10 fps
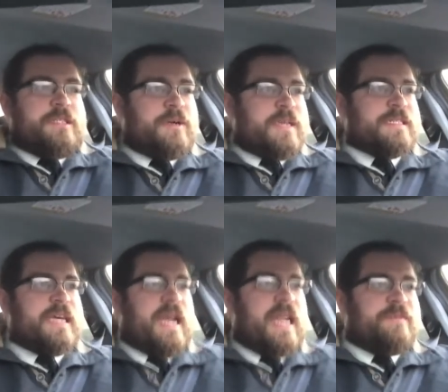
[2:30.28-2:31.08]
I guess I
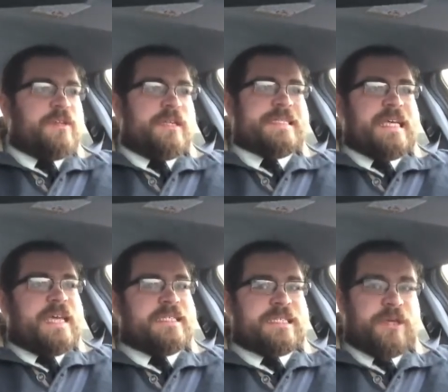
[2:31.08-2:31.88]
kind of gave you a little
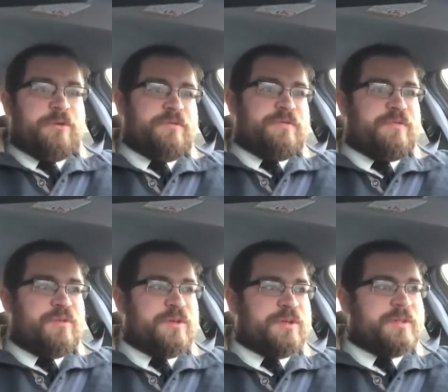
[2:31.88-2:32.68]
taste of
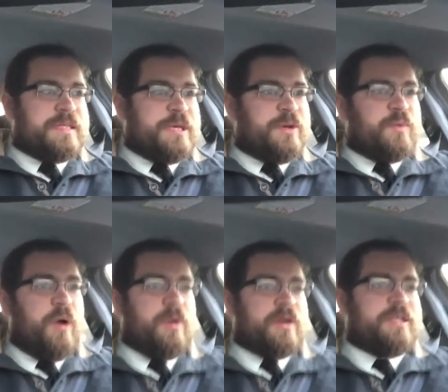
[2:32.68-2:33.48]

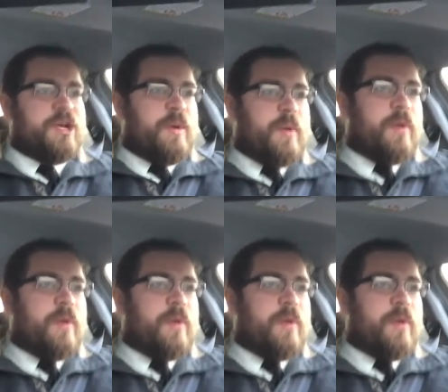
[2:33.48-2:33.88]
what we're going to talk about.